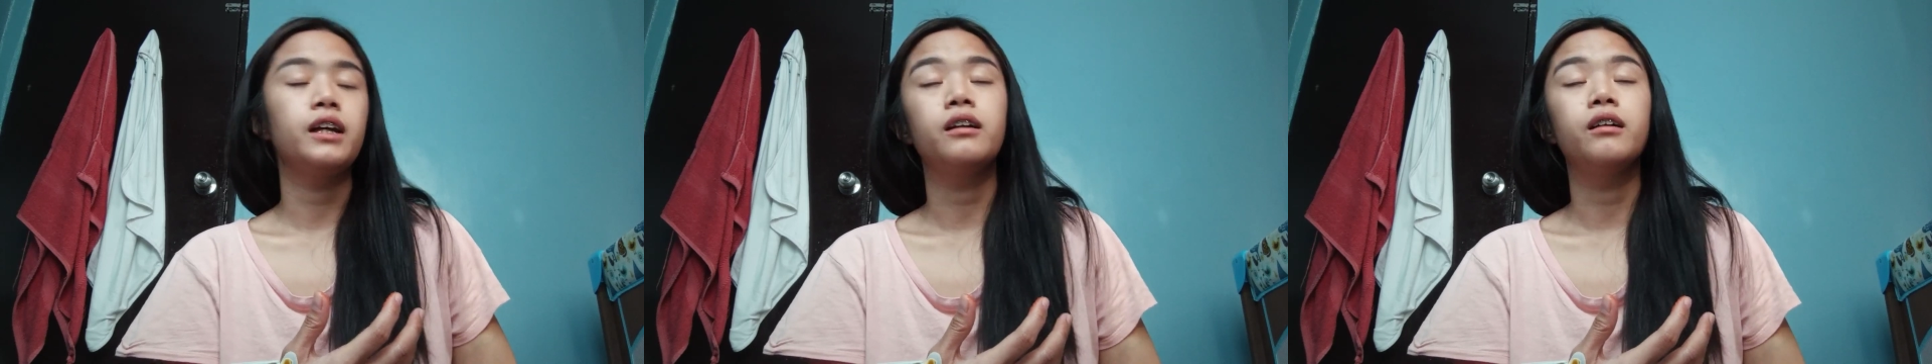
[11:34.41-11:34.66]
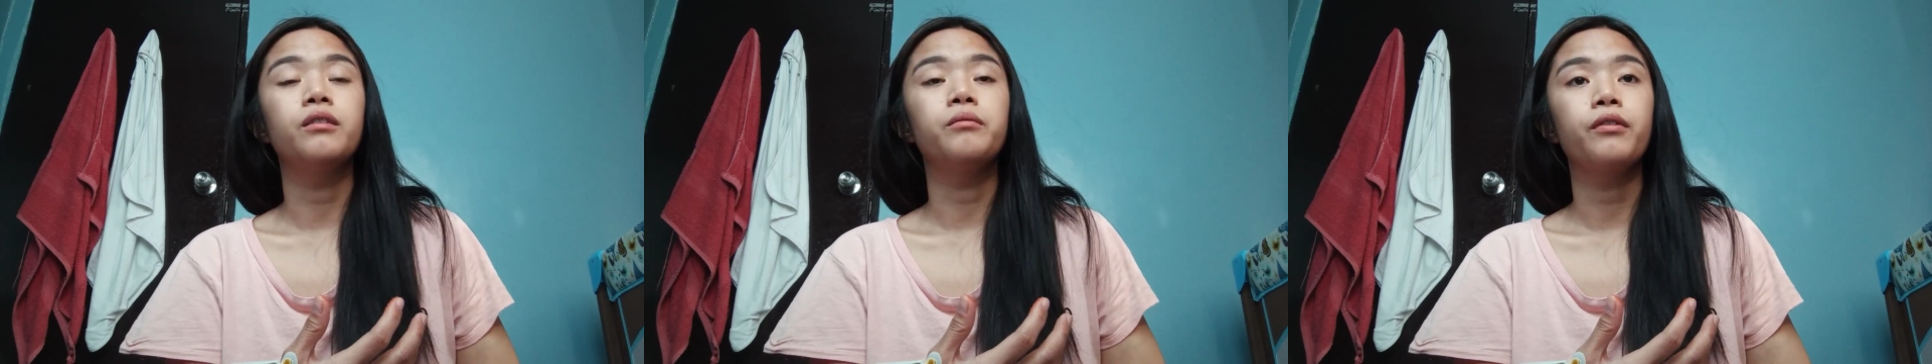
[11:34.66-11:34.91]

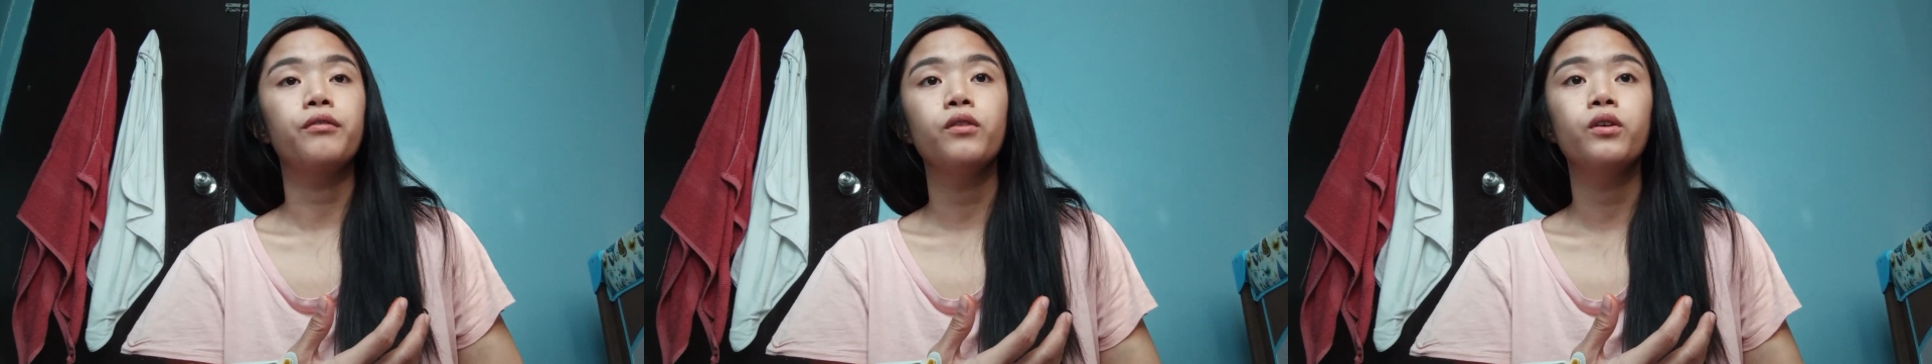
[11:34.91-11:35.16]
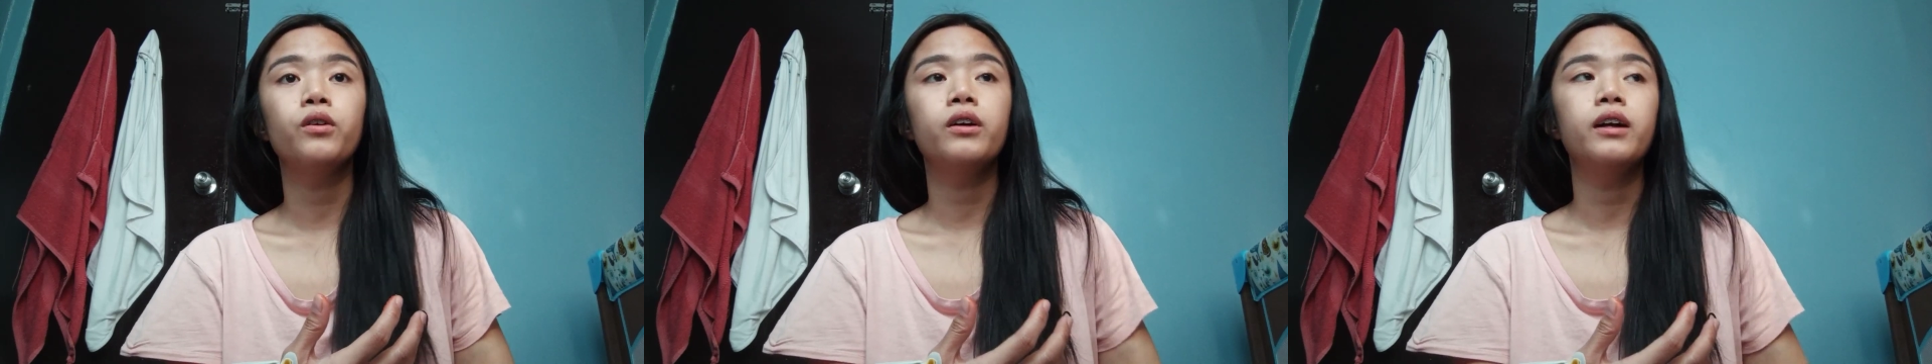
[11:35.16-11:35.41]
hair on the
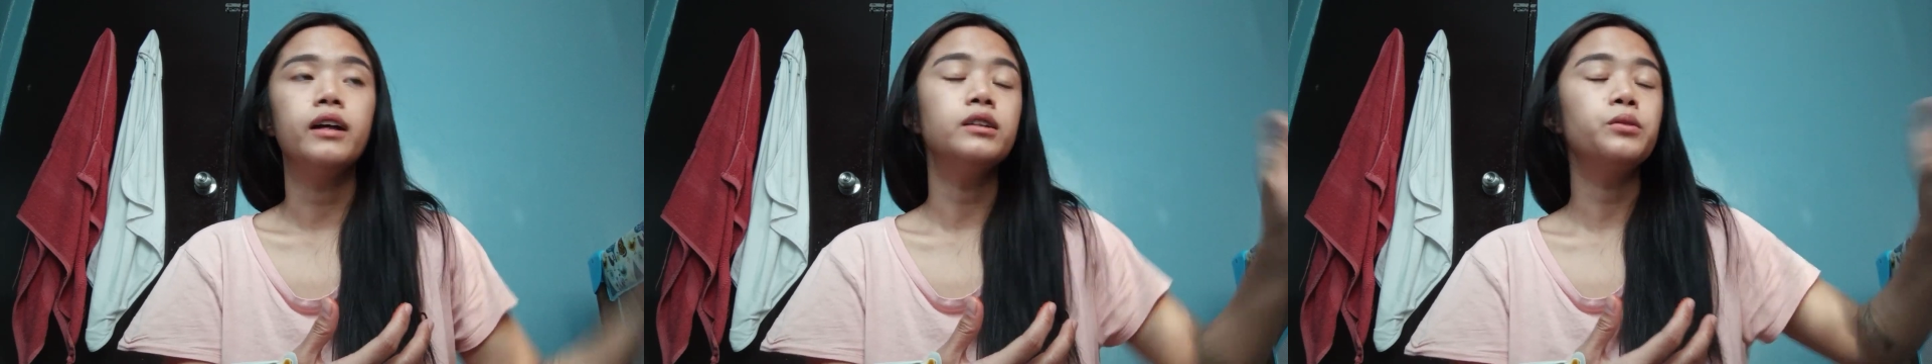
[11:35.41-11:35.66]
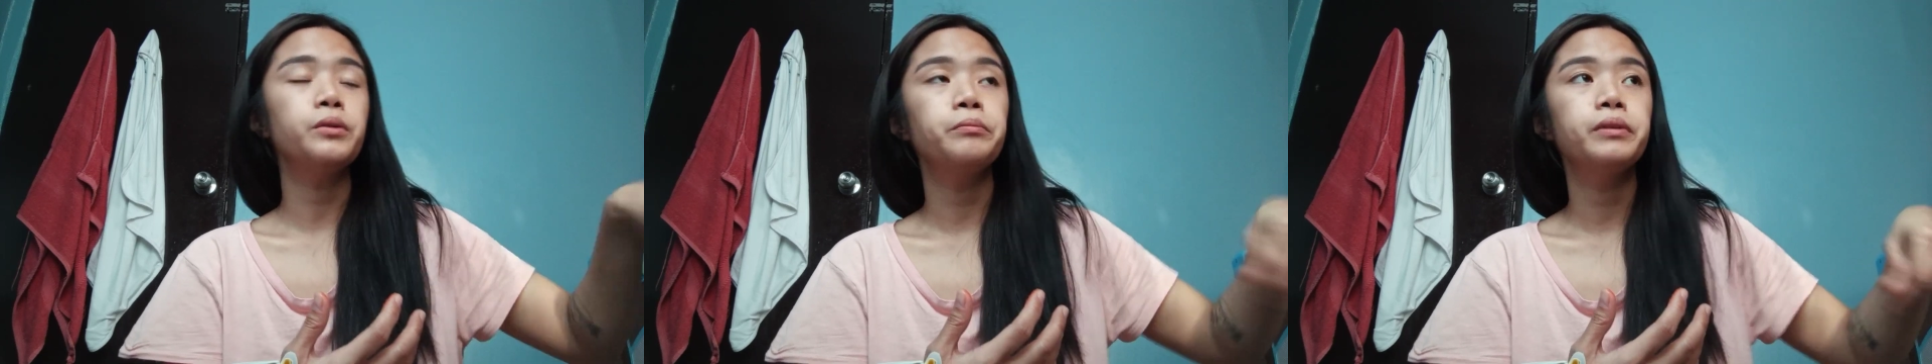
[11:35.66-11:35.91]
floor, I
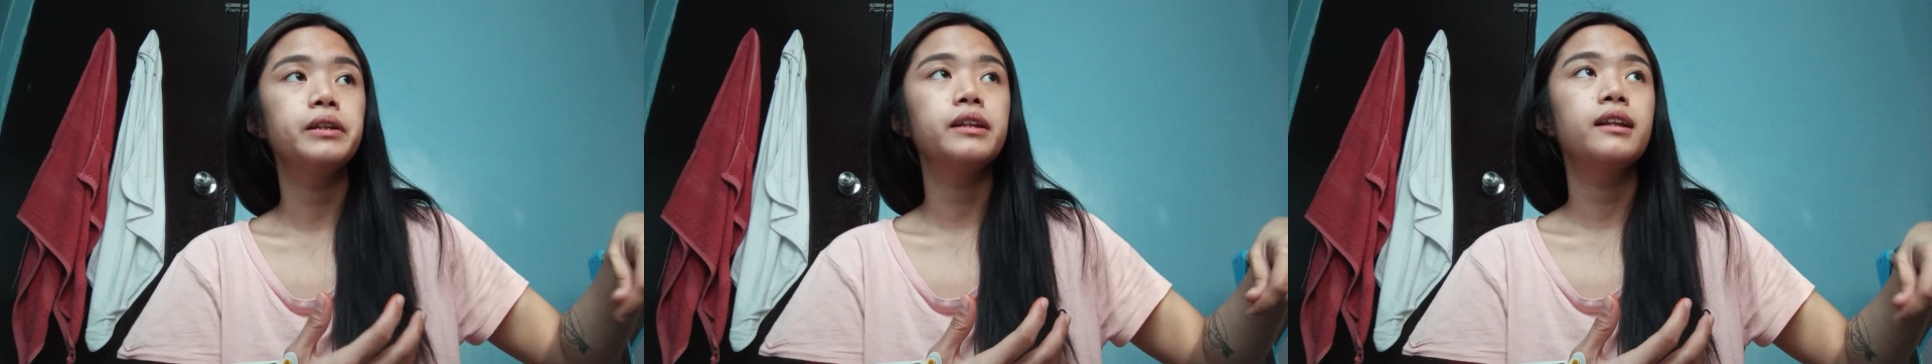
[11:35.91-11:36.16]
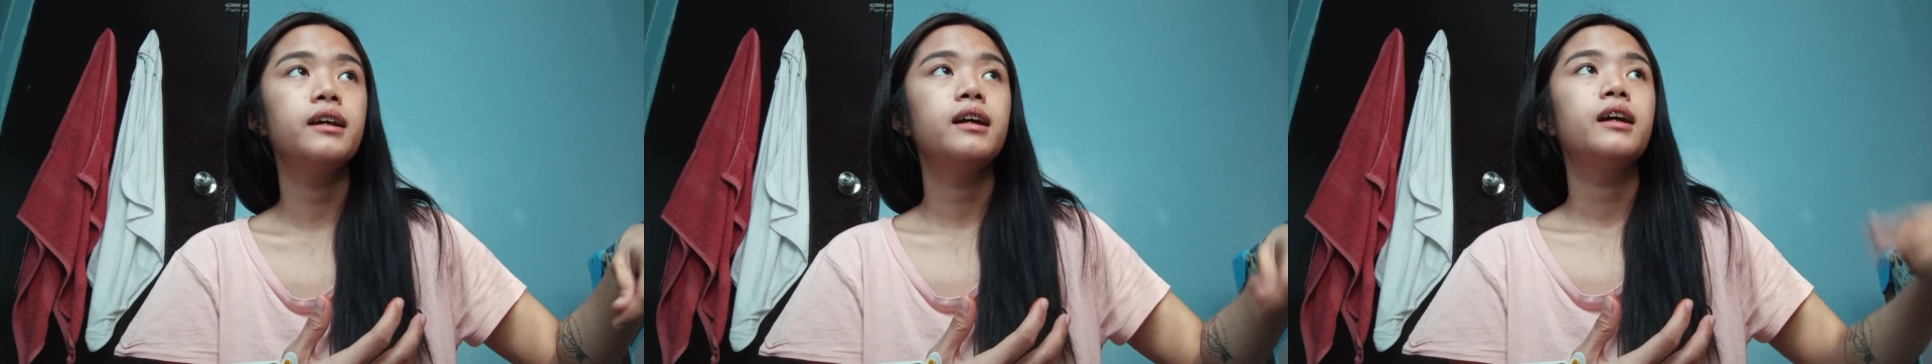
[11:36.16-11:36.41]
sweep it.